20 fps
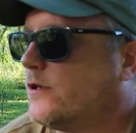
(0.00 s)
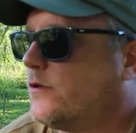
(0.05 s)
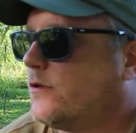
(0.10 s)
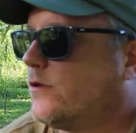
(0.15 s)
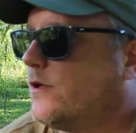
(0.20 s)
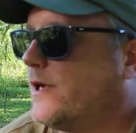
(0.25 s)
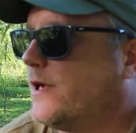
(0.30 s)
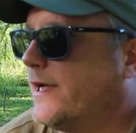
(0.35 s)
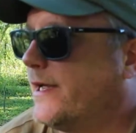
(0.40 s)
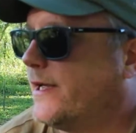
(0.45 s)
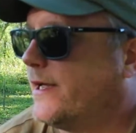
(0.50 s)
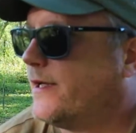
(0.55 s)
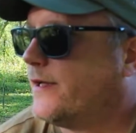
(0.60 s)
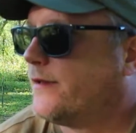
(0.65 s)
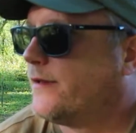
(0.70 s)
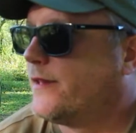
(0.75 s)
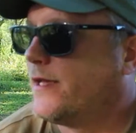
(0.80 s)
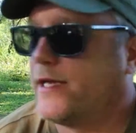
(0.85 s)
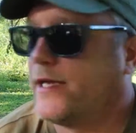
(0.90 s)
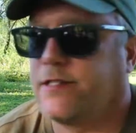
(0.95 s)
Right,
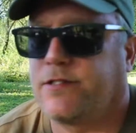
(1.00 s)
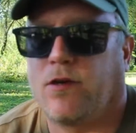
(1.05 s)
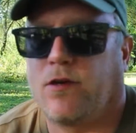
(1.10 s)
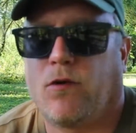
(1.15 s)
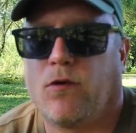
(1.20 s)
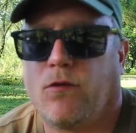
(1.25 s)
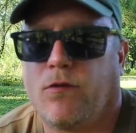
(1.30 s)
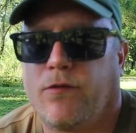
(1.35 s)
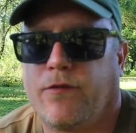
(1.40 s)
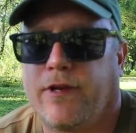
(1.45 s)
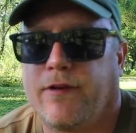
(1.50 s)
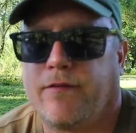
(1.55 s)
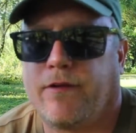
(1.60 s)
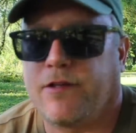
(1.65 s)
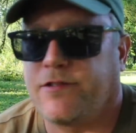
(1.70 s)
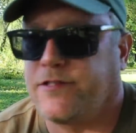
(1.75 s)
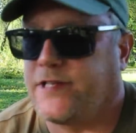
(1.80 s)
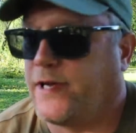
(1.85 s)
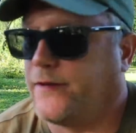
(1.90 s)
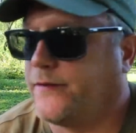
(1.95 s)
that is all 3
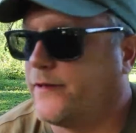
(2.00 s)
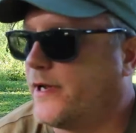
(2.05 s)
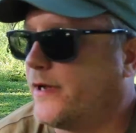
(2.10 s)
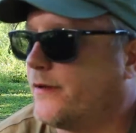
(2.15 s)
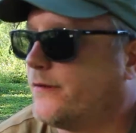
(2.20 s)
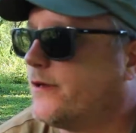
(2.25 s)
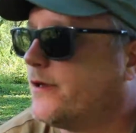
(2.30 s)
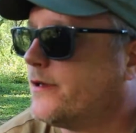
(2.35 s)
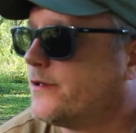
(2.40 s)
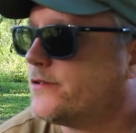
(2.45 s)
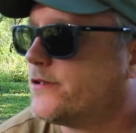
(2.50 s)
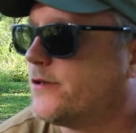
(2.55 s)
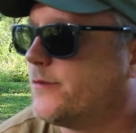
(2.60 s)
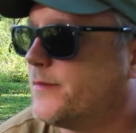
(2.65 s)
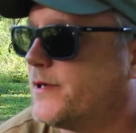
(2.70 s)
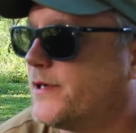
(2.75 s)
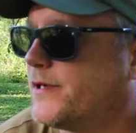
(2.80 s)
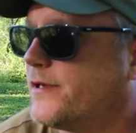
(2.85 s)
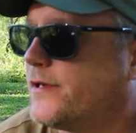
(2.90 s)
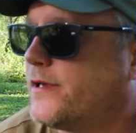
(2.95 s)
rods out now. Took
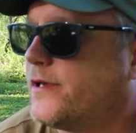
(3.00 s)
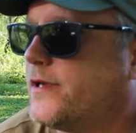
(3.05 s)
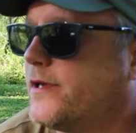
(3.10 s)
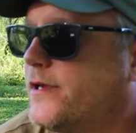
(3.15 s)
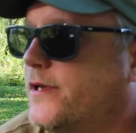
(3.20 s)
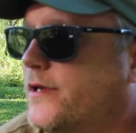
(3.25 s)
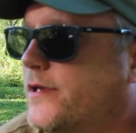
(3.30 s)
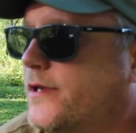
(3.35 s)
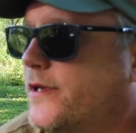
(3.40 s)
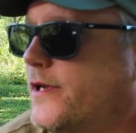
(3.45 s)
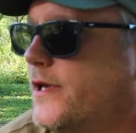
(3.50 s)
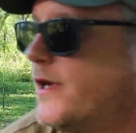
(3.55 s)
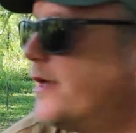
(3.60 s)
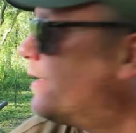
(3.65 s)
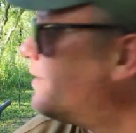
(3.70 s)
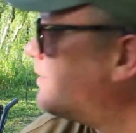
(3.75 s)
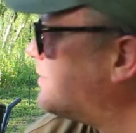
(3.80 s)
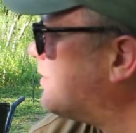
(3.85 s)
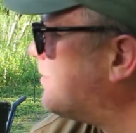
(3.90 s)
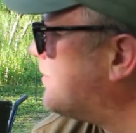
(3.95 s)

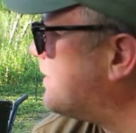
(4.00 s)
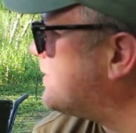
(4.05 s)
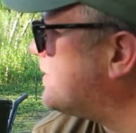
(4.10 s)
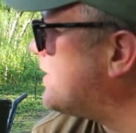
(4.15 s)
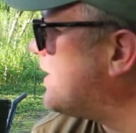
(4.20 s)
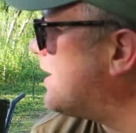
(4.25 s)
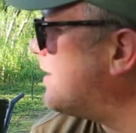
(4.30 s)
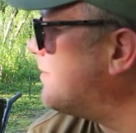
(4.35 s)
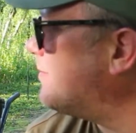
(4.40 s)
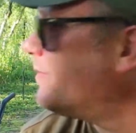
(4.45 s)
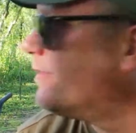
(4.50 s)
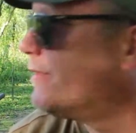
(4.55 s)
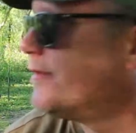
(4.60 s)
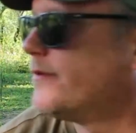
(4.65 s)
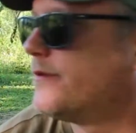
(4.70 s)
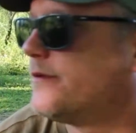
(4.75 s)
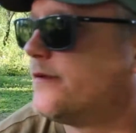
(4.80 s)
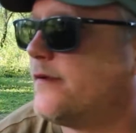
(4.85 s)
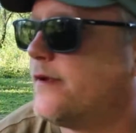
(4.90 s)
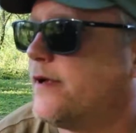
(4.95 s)
my time
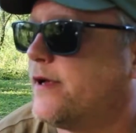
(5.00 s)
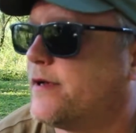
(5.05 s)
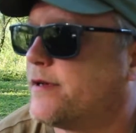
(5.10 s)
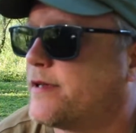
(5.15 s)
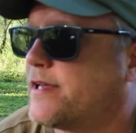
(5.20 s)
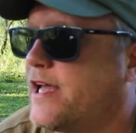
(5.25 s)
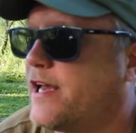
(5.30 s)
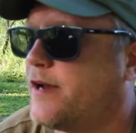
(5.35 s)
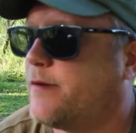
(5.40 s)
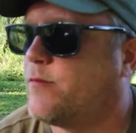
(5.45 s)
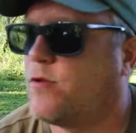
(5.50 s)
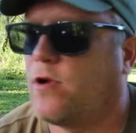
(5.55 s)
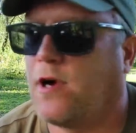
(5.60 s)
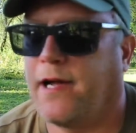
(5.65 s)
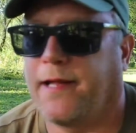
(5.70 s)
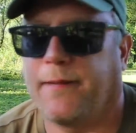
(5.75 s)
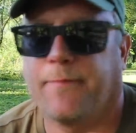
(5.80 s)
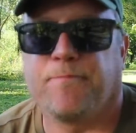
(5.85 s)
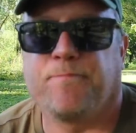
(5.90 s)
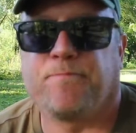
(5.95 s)
getting them
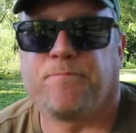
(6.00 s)
right.